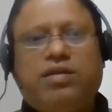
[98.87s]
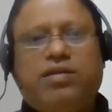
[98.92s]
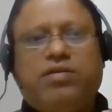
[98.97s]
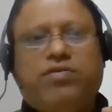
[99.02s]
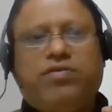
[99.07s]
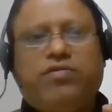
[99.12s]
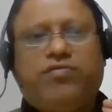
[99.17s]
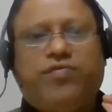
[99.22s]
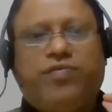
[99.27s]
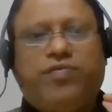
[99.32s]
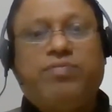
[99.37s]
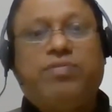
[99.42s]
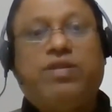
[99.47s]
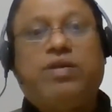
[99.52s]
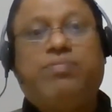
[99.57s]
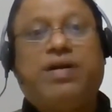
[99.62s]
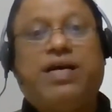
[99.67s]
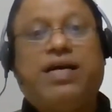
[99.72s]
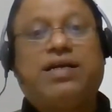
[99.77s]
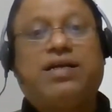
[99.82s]
from the
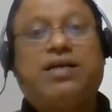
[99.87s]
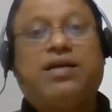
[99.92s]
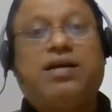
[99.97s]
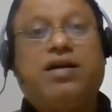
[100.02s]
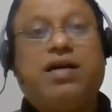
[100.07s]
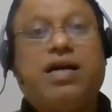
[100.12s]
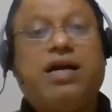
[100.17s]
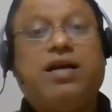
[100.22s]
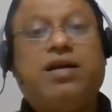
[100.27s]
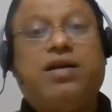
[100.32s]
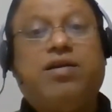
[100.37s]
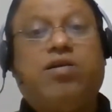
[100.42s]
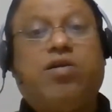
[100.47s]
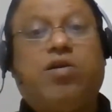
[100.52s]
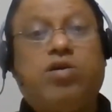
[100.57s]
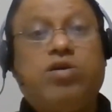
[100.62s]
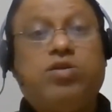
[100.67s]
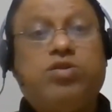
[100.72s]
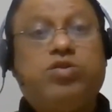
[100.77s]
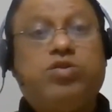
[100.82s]
bank and
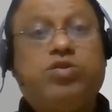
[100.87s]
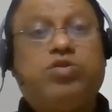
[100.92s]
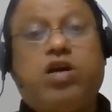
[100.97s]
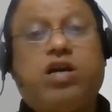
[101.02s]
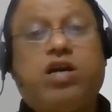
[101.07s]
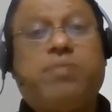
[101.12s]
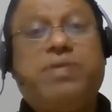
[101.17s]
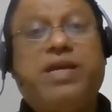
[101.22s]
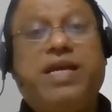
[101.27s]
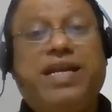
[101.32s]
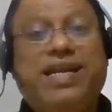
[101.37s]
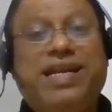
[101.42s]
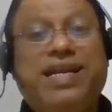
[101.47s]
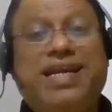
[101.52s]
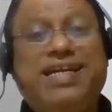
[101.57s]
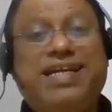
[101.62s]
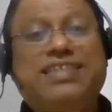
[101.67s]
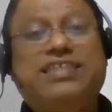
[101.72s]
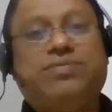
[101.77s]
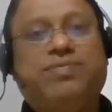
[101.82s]
also RBI
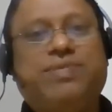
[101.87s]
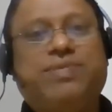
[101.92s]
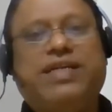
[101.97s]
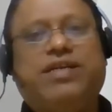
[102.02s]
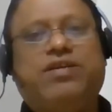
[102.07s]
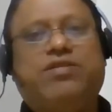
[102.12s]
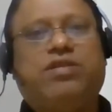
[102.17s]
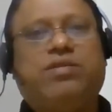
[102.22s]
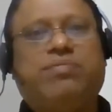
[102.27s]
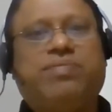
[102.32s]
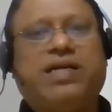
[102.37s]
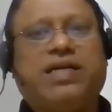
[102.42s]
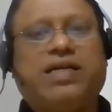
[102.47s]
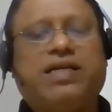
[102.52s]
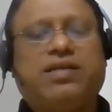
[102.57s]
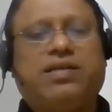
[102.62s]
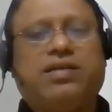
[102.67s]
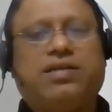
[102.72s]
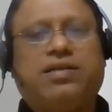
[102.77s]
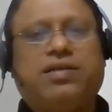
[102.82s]
lends money to the
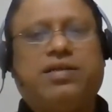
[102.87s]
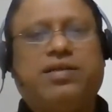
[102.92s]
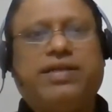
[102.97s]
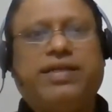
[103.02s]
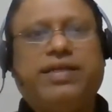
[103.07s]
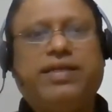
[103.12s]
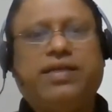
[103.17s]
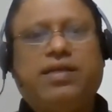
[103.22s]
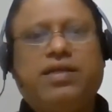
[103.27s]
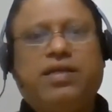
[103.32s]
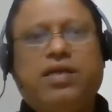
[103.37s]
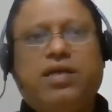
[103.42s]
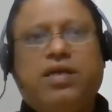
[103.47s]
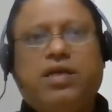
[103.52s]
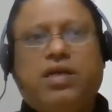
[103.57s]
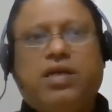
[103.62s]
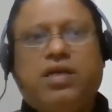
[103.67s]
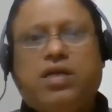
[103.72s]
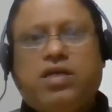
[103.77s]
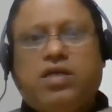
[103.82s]
bank, right?
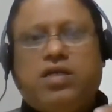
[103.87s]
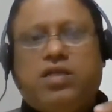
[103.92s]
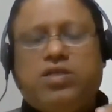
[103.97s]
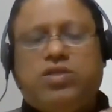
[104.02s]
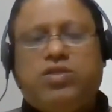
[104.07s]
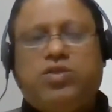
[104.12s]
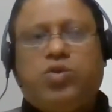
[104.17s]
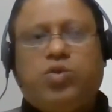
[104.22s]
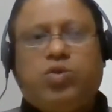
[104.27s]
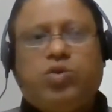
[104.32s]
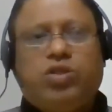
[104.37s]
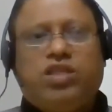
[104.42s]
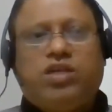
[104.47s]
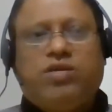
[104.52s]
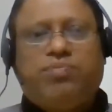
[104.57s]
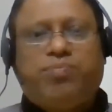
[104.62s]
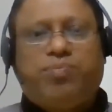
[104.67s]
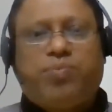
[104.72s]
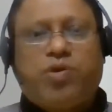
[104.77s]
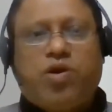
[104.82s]
So
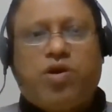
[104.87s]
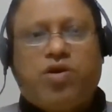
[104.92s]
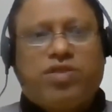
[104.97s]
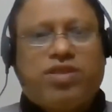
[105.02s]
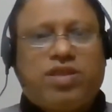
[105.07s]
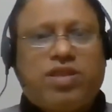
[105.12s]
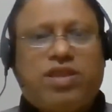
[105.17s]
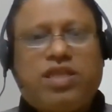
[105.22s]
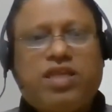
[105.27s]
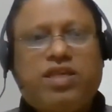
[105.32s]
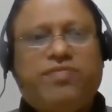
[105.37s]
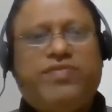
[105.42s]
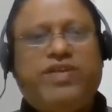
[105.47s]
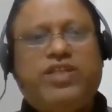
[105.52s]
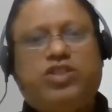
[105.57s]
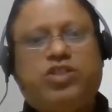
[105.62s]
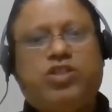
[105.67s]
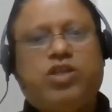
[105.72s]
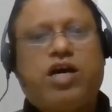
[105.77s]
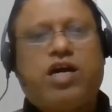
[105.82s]
the process in
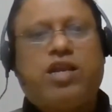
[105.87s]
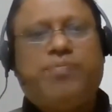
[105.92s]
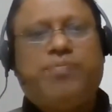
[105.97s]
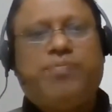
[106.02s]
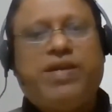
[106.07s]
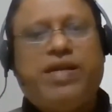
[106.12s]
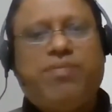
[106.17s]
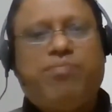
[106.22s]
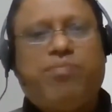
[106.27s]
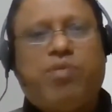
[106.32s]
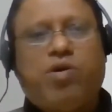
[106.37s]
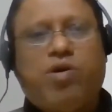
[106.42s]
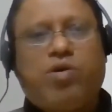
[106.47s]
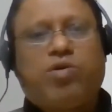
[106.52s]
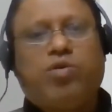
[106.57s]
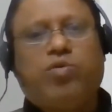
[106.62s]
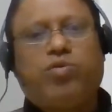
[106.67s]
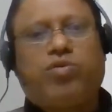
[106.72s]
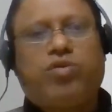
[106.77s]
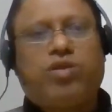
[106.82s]
which RBI
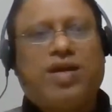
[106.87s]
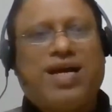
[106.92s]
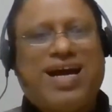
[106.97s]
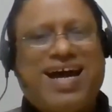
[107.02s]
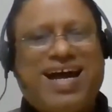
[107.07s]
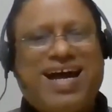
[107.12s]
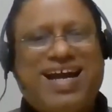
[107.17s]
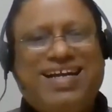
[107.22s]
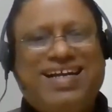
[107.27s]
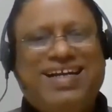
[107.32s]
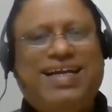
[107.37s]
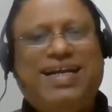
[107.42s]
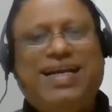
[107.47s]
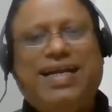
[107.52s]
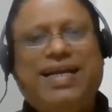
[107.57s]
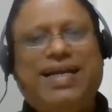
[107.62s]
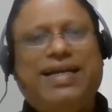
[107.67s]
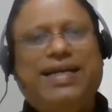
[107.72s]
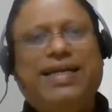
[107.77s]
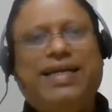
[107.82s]
borrows and
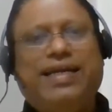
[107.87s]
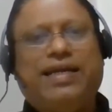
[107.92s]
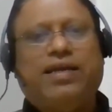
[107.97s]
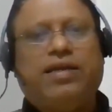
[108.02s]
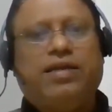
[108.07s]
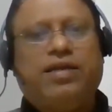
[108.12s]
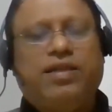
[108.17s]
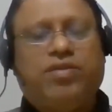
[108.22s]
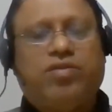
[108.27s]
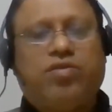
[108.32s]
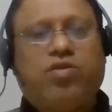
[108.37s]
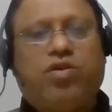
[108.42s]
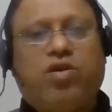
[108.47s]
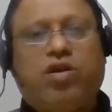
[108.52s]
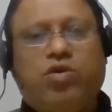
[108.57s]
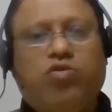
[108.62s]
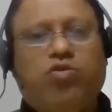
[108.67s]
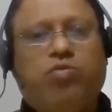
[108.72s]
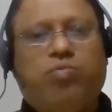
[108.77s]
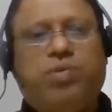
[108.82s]
lending is
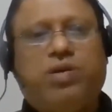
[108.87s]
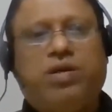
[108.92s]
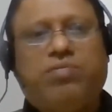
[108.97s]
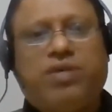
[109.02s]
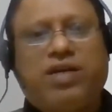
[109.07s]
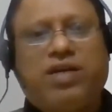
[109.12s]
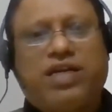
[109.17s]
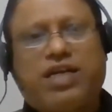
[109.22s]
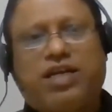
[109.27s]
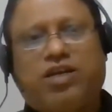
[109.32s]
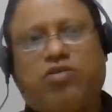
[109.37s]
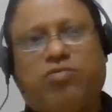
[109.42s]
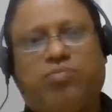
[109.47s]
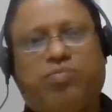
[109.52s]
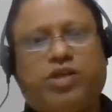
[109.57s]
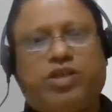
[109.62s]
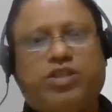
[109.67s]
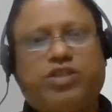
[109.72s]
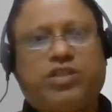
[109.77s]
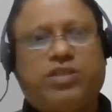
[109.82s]
called open market
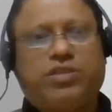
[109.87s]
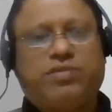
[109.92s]
operation.